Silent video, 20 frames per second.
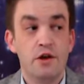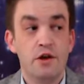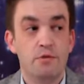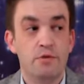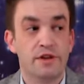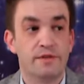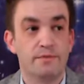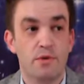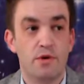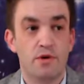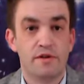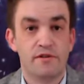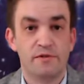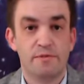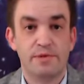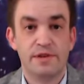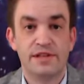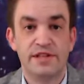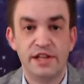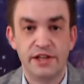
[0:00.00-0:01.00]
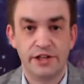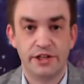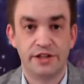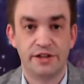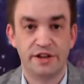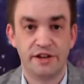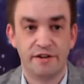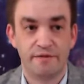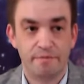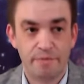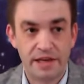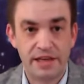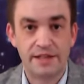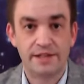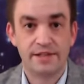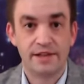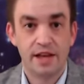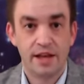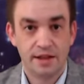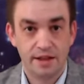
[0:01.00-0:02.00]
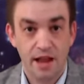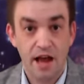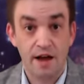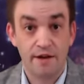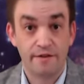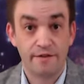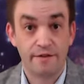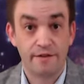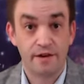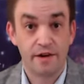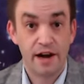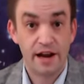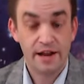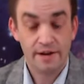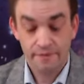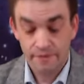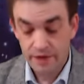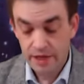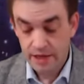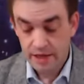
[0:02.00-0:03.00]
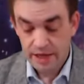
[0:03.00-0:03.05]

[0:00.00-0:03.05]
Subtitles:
with more of a position of peace and love, all right?